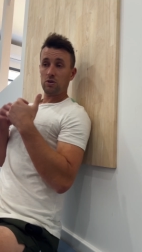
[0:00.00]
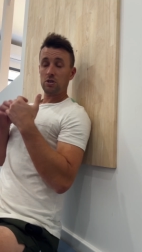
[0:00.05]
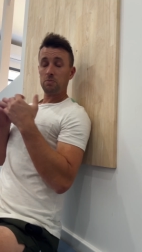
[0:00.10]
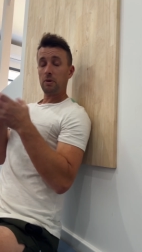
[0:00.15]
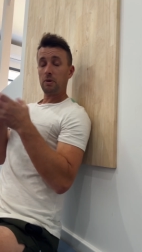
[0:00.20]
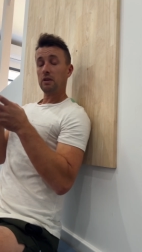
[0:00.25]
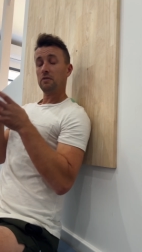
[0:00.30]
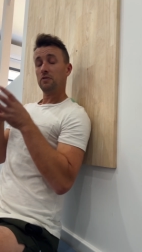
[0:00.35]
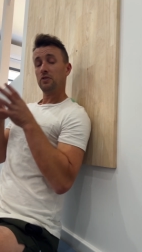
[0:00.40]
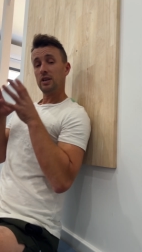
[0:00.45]

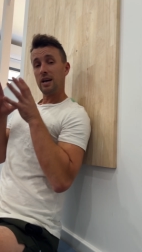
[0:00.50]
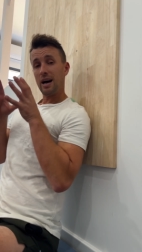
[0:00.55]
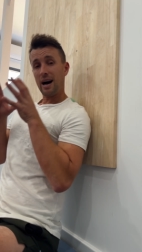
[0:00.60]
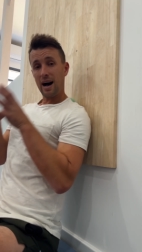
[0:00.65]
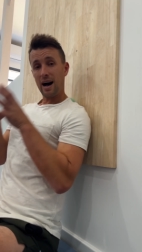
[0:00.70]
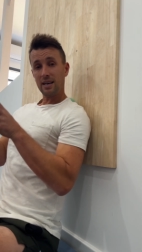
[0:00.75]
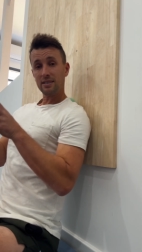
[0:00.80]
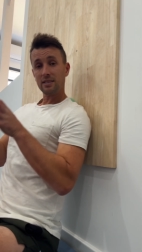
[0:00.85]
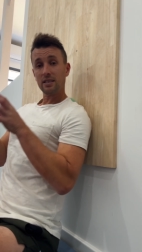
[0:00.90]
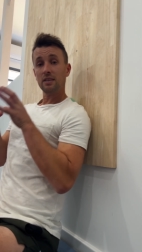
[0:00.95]
respectfully
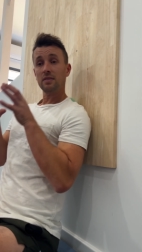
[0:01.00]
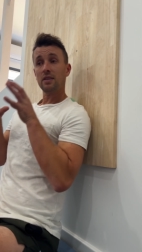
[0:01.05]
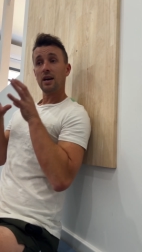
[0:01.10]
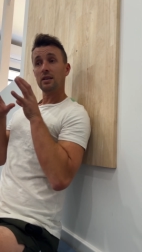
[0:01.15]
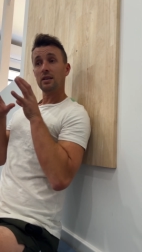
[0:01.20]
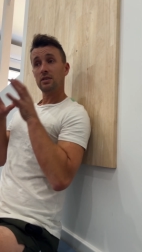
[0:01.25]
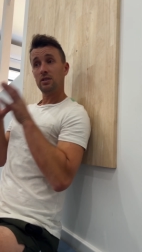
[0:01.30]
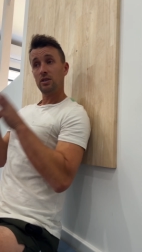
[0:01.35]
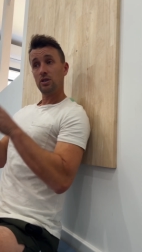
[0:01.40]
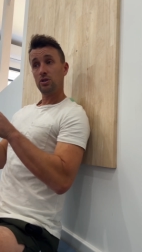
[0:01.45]
asking
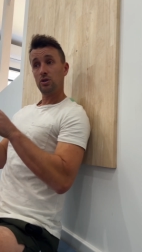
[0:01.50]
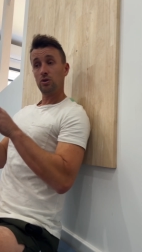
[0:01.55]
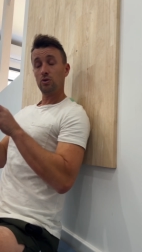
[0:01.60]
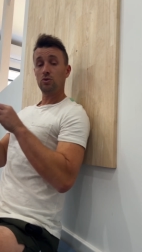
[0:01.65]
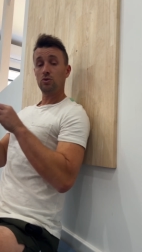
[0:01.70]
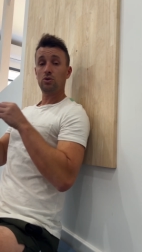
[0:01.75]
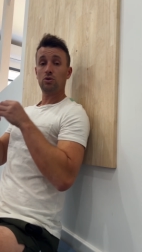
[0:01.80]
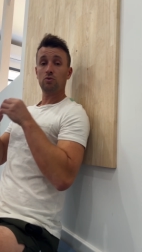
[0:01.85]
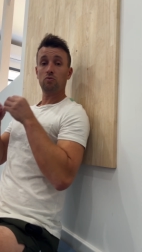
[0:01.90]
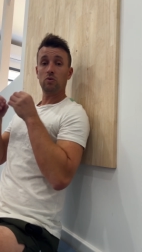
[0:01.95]
that
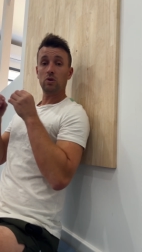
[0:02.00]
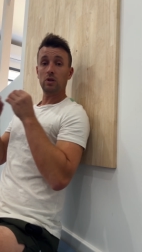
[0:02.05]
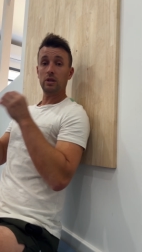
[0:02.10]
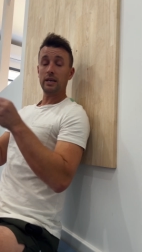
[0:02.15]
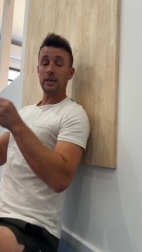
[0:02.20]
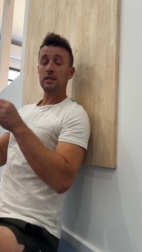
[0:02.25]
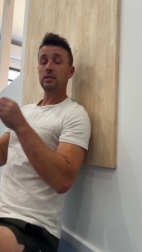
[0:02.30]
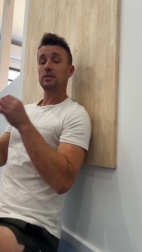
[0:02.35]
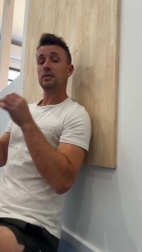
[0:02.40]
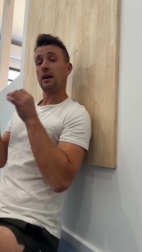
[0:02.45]
tissue to
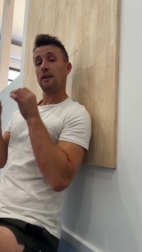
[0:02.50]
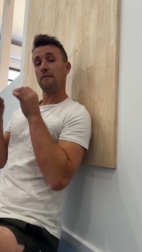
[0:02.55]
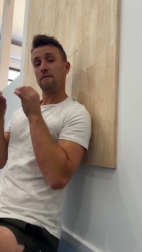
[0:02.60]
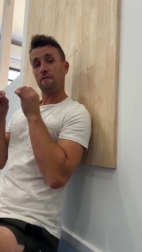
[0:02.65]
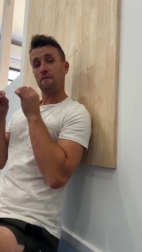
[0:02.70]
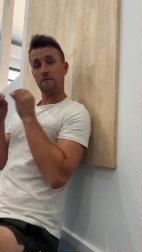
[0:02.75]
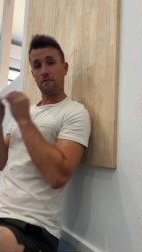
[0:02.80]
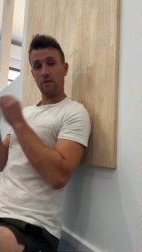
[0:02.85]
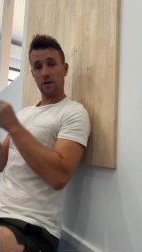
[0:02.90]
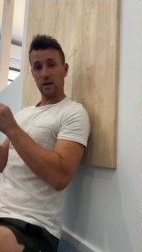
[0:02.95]
release and
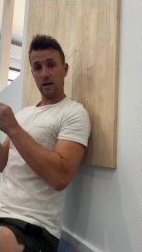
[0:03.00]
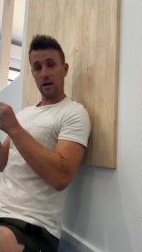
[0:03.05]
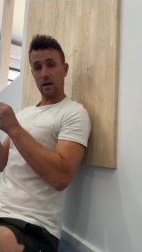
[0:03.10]
free